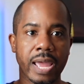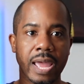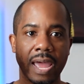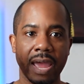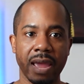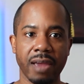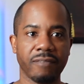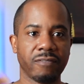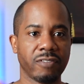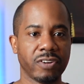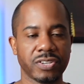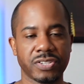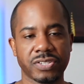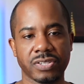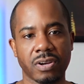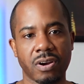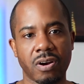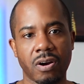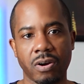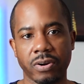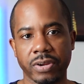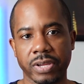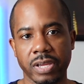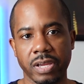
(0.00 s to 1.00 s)
Every
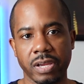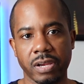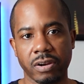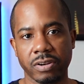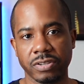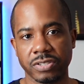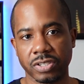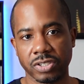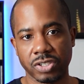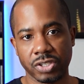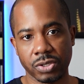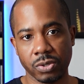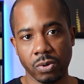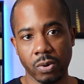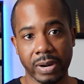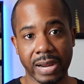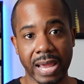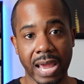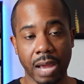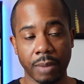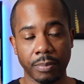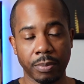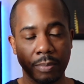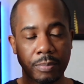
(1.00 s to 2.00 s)
song here, it's a short
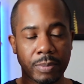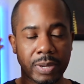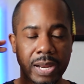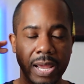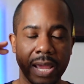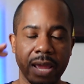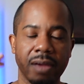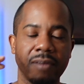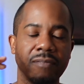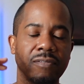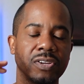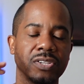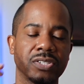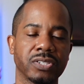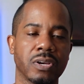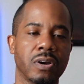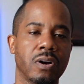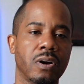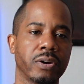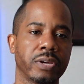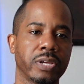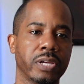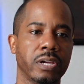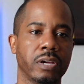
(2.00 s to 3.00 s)
album, but every
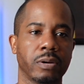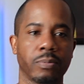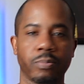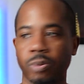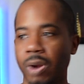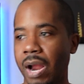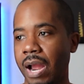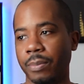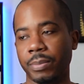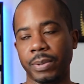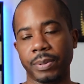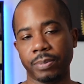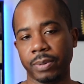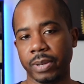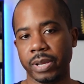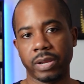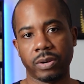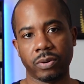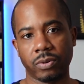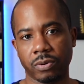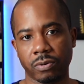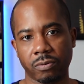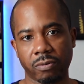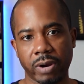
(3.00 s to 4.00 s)
song here probably
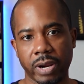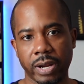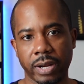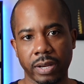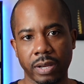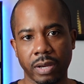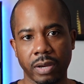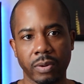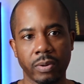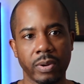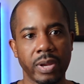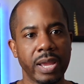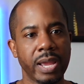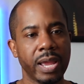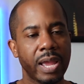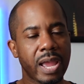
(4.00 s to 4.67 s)
played on the radio.